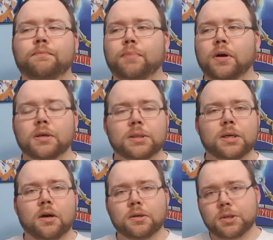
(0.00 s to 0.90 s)
books
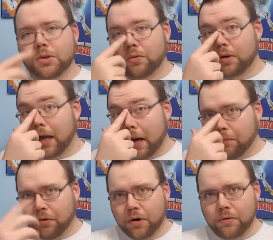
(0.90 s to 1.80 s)
at our school
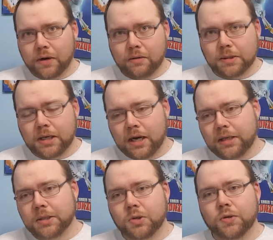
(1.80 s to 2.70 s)
library when I was in
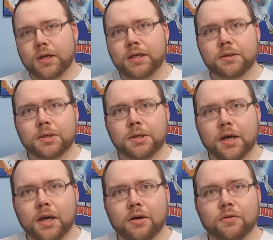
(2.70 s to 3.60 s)
high school that I used to
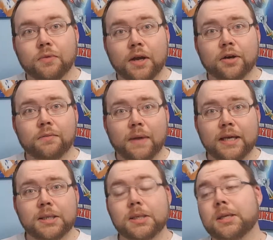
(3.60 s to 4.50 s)
check out on a regular
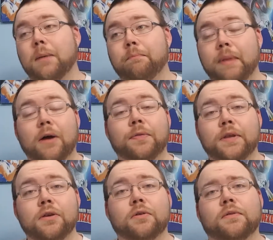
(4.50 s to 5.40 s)
basis about
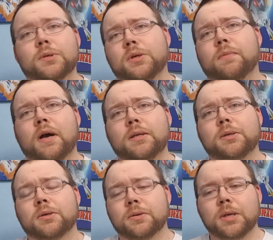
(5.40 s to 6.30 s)
the Universal
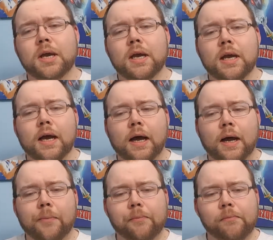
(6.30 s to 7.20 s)
Monsters
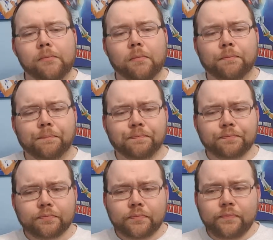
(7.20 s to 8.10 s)
um,
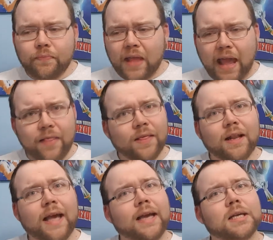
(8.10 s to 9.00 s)
and the
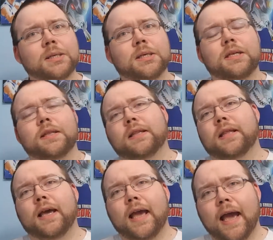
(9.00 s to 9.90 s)
legacy that
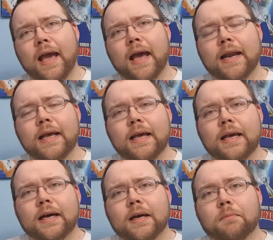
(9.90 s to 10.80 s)
they had.
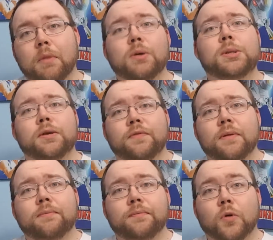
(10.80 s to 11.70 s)
Uh, most of
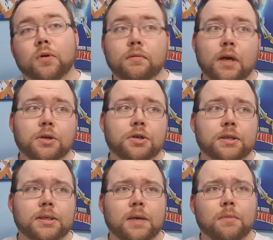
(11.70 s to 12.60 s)
them, or I
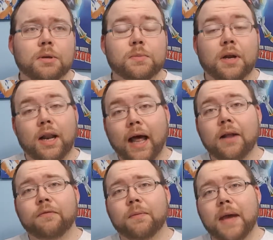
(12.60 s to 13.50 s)
shouldn't say most, but a lot
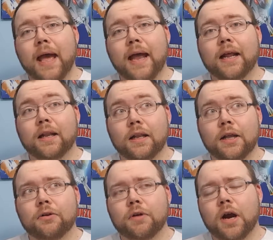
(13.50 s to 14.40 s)
of them had
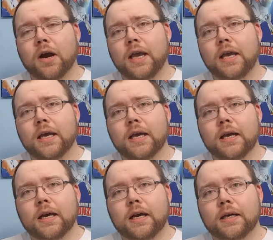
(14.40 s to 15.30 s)
literary
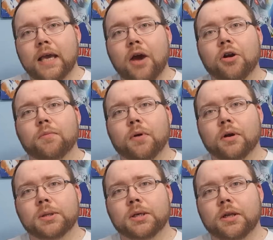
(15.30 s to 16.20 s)
uh,
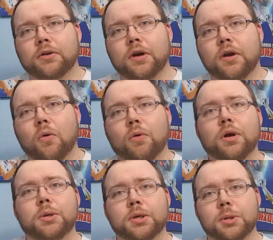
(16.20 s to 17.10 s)
counterparts and literary
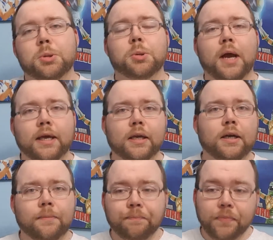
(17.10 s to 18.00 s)
origins.
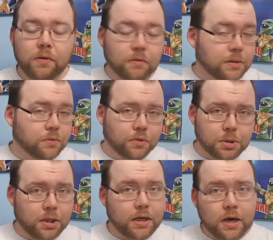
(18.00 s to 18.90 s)
Dracula was
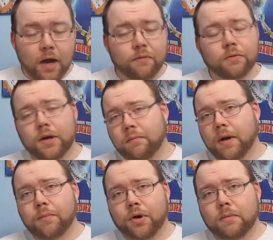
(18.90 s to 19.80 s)
originally a novel written
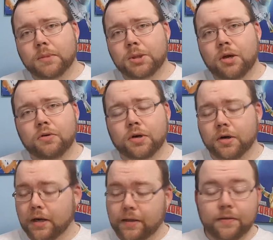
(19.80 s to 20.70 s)
by Bram
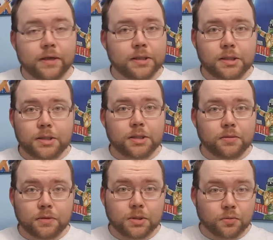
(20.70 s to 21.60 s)
Stoker. Uh,
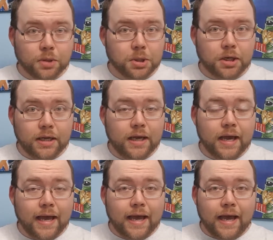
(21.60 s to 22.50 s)
this was originally
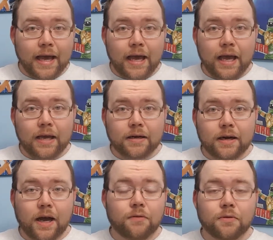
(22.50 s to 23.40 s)
a
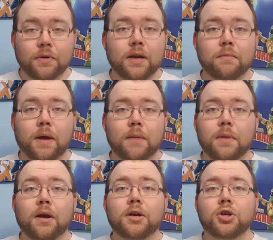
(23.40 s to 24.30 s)
novel written by
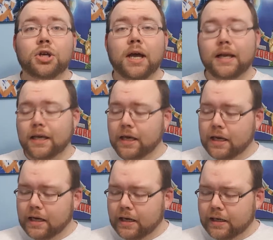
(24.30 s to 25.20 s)
Mary Shelley.
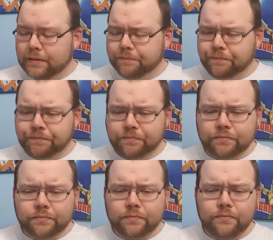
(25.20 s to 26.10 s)
Um,
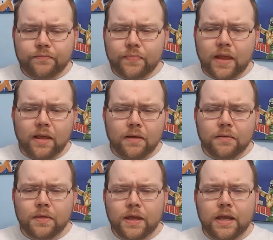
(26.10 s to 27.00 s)

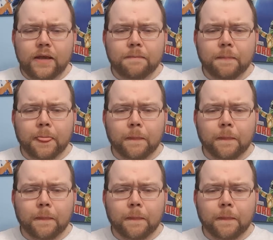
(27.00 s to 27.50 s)
the